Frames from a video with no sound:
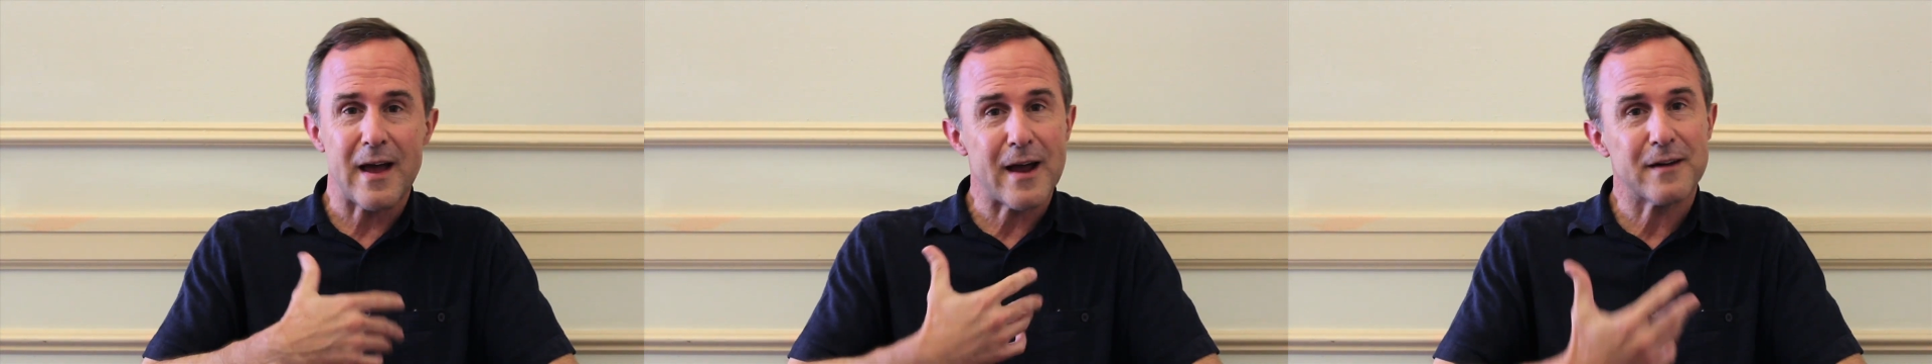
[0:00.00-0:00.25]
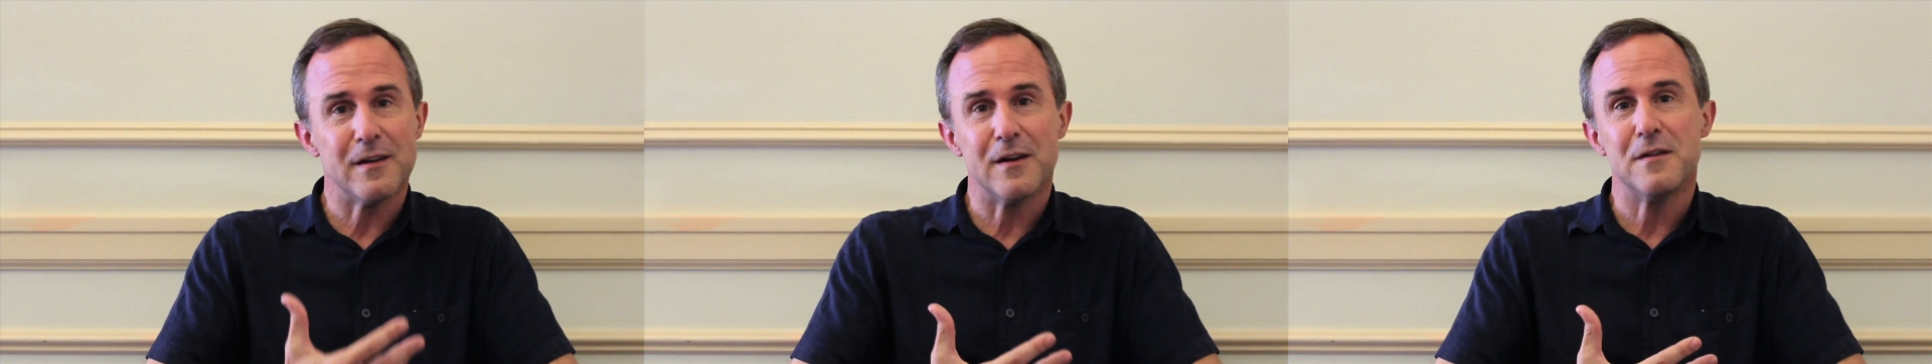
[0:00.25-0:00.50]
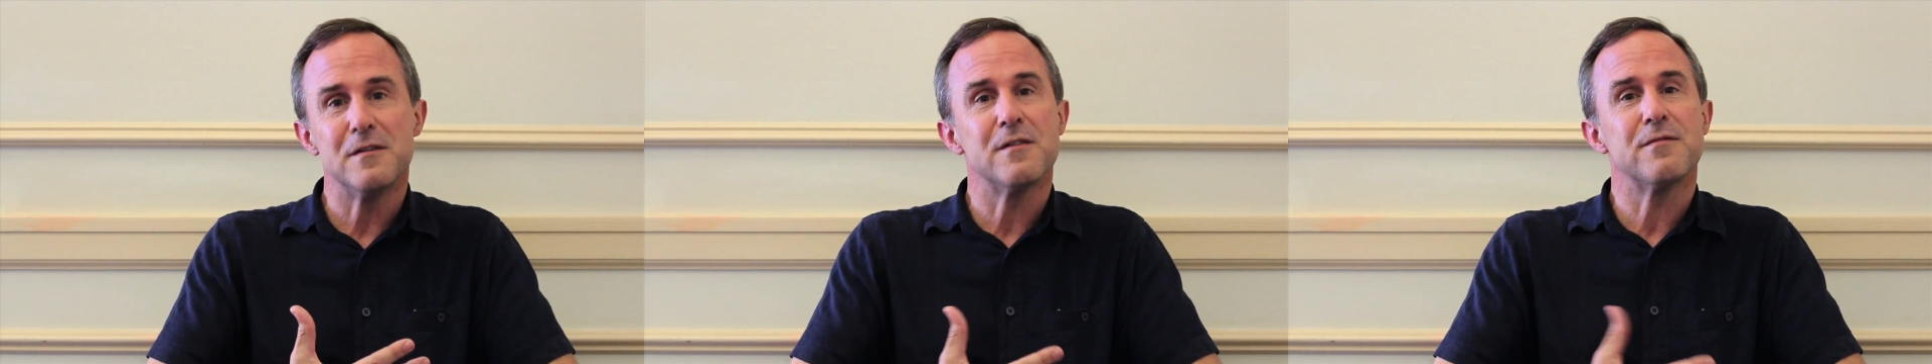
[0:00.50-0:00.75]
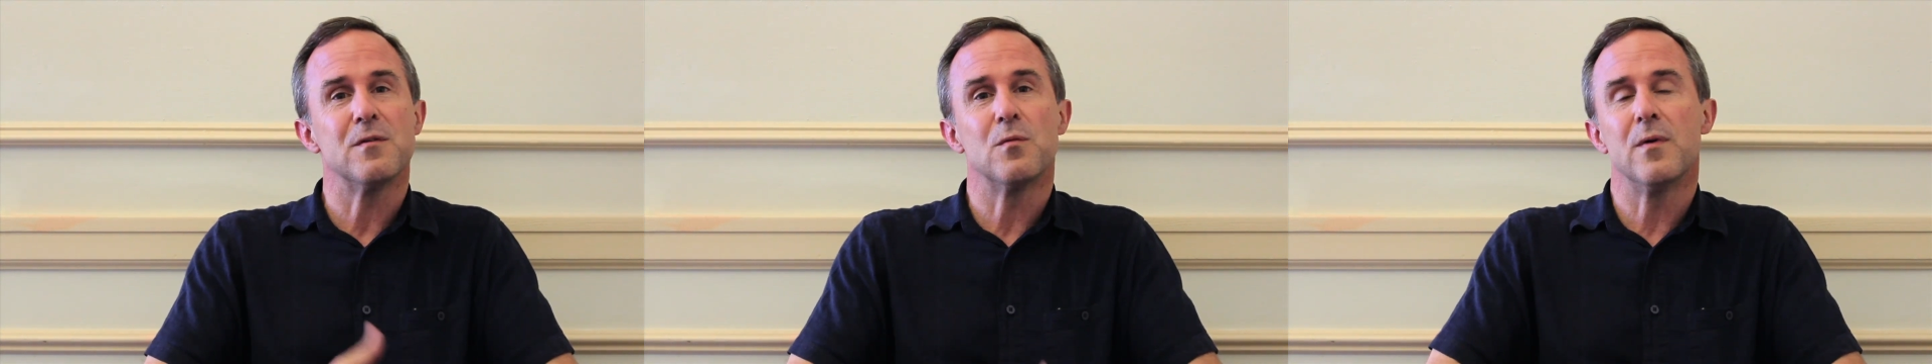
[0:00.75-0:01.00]
act in a
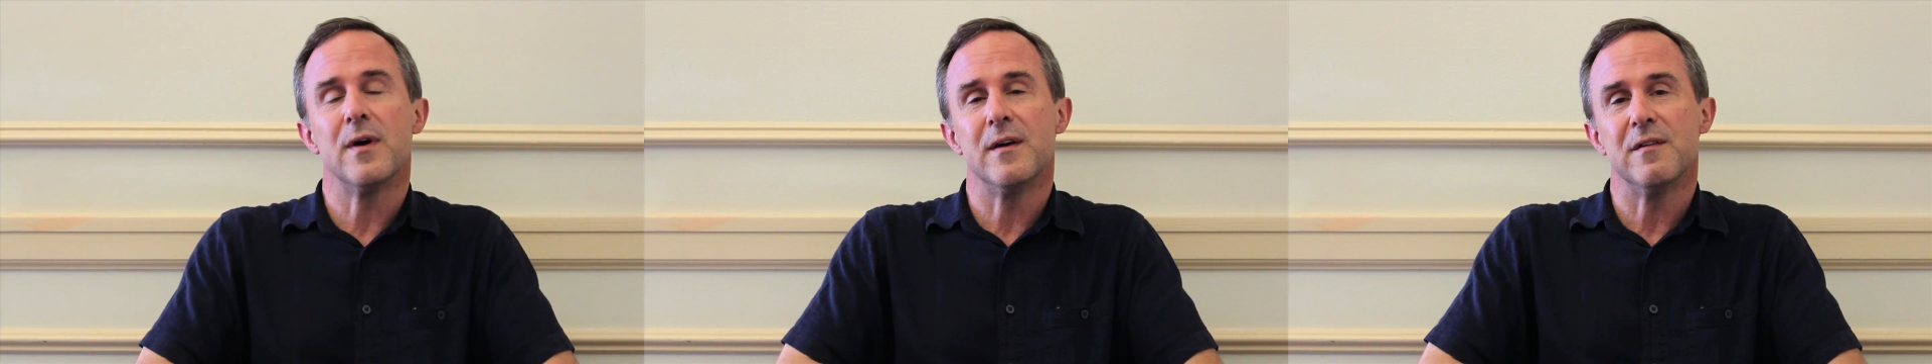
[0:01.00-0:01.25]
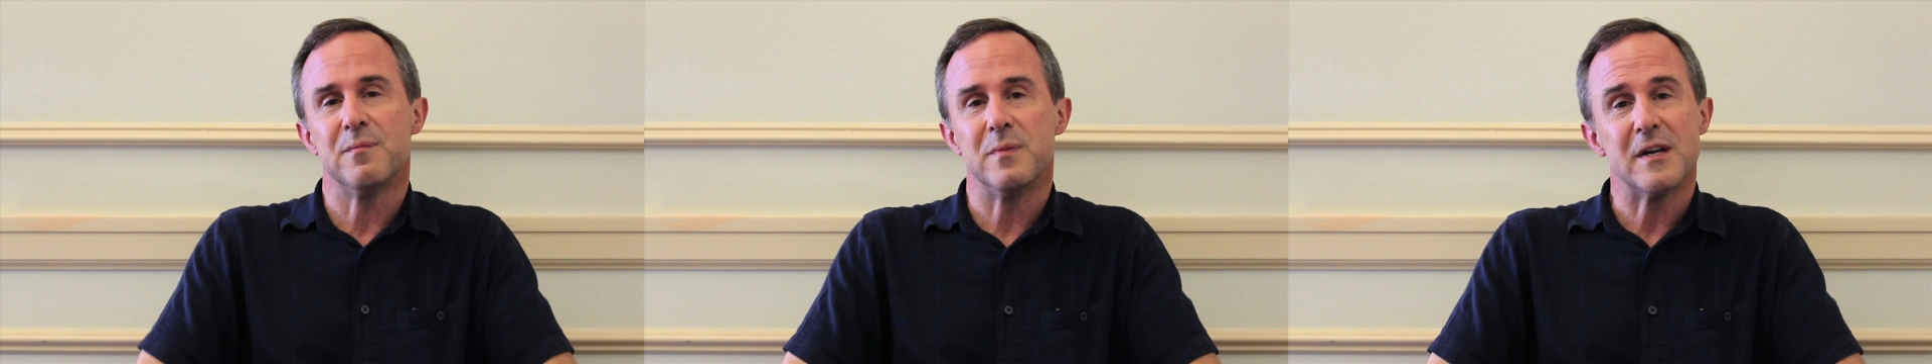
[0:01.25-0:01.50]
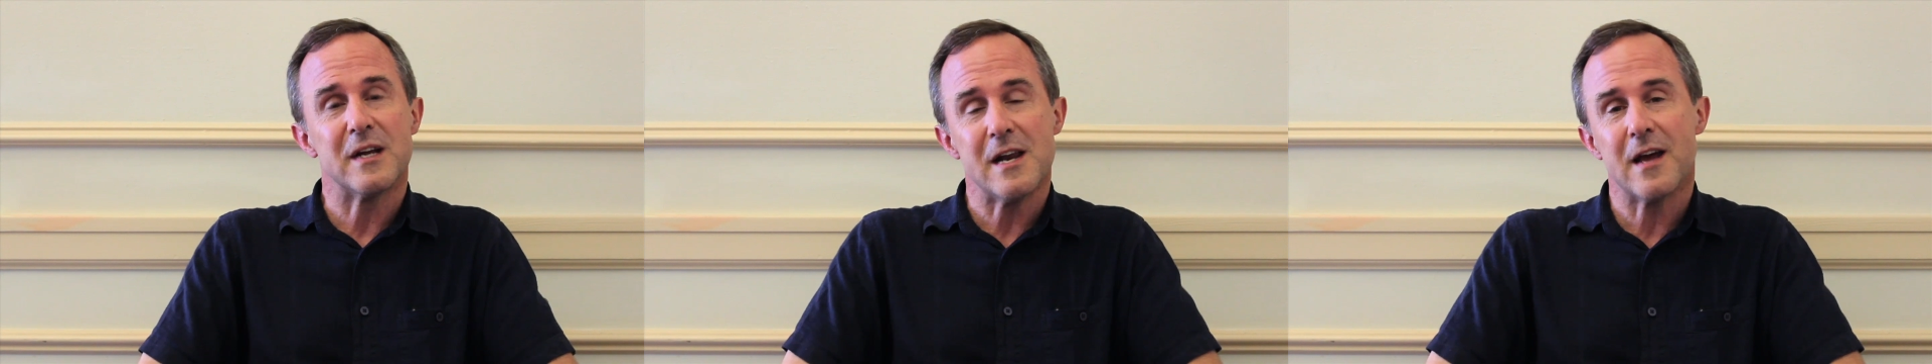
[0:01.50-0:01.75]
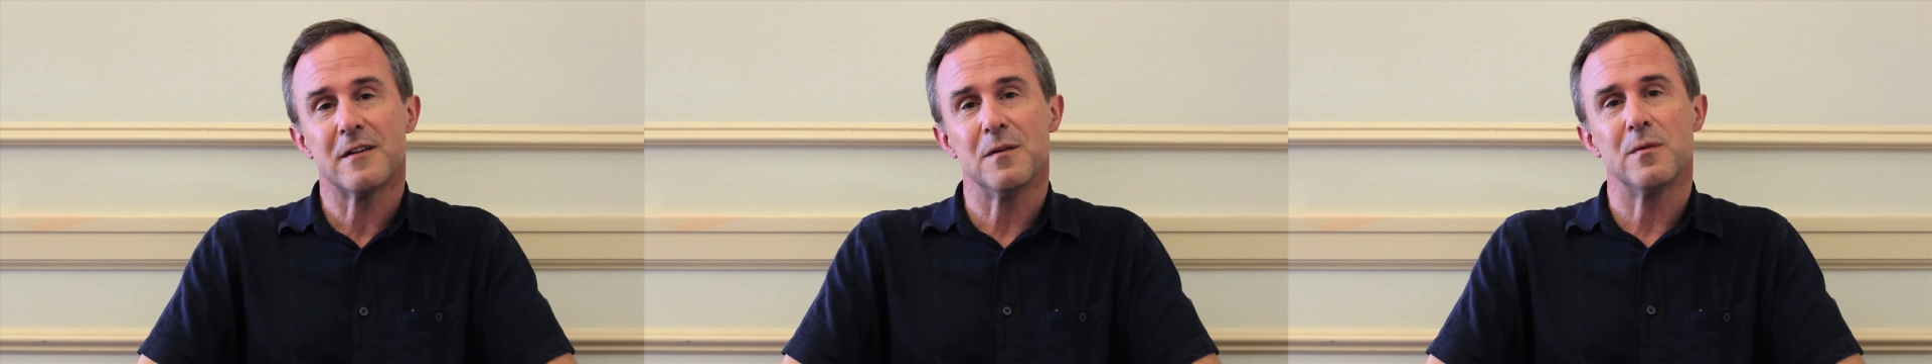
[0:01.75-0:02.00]
different way of being
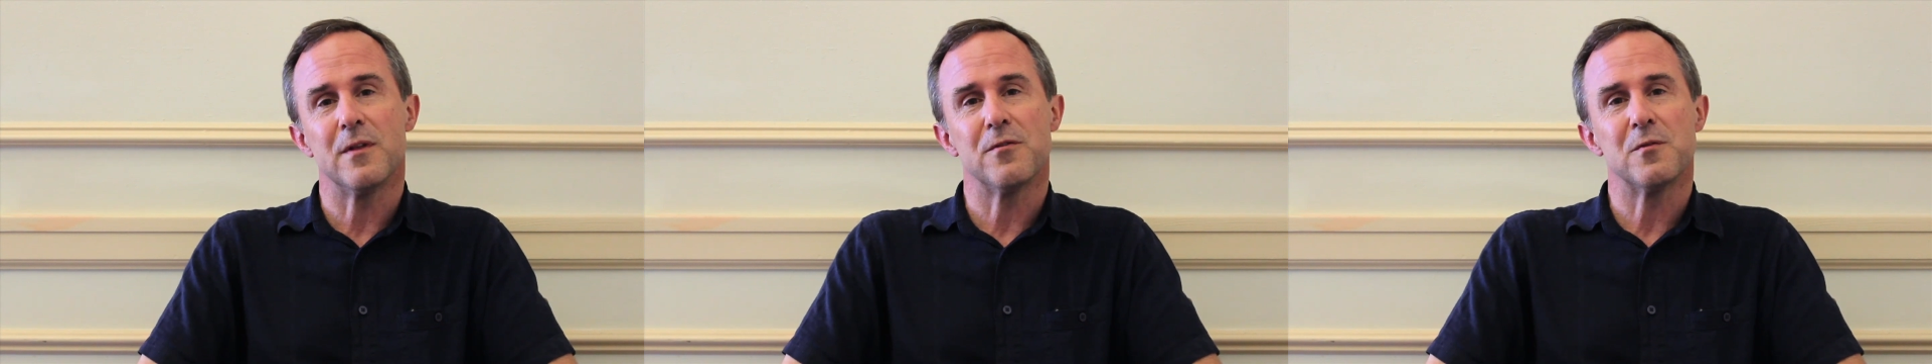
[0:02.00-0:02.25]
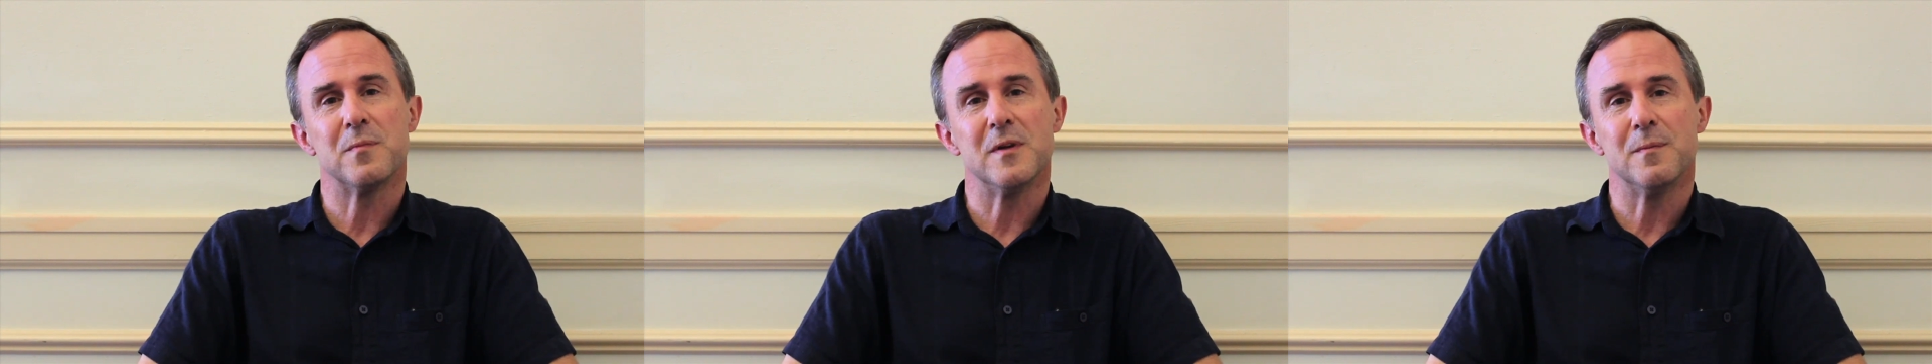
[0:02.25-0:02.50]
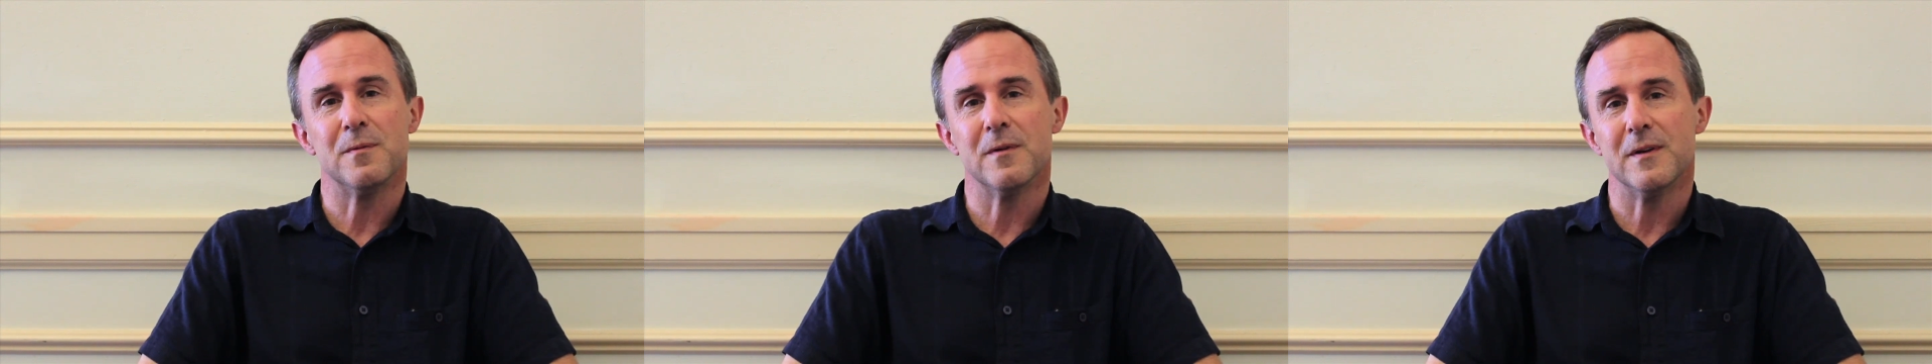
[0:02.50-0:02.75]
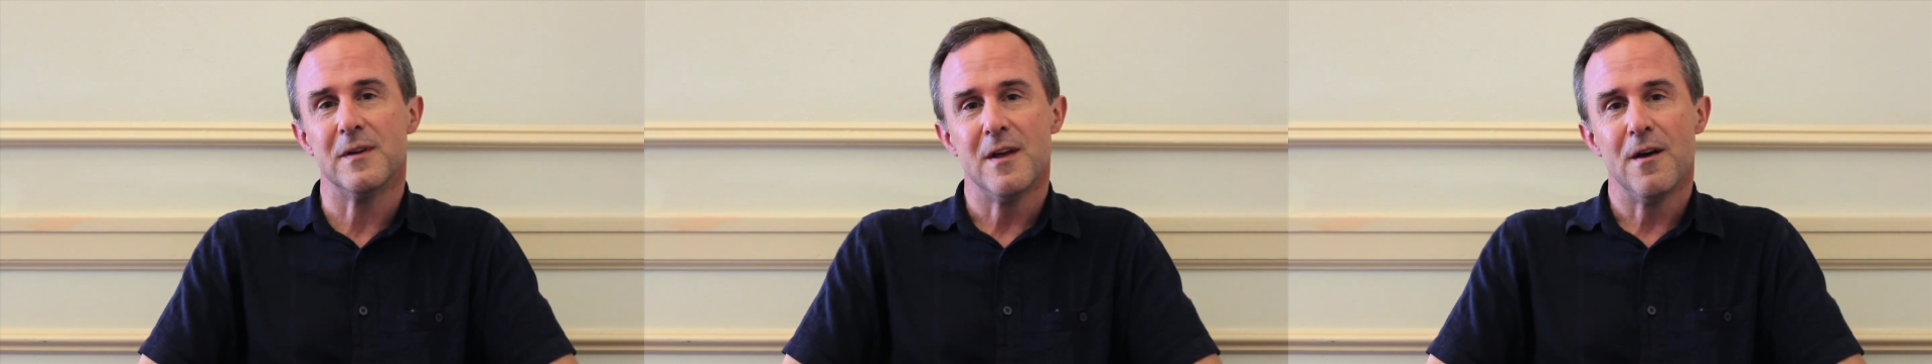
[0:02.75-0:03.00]
connected with other people
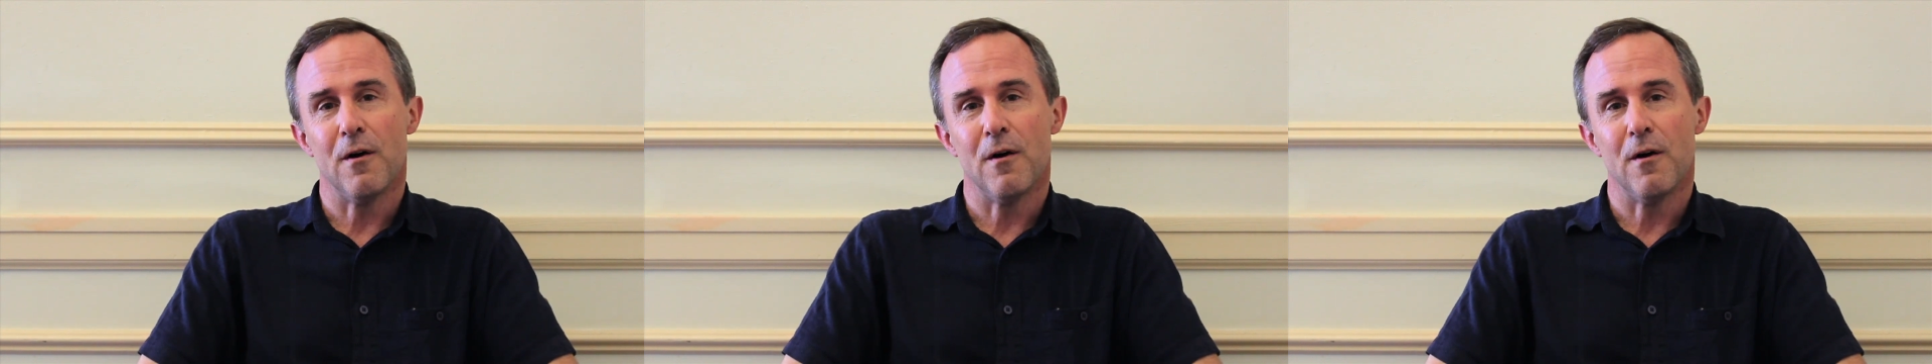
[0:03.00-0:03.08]
and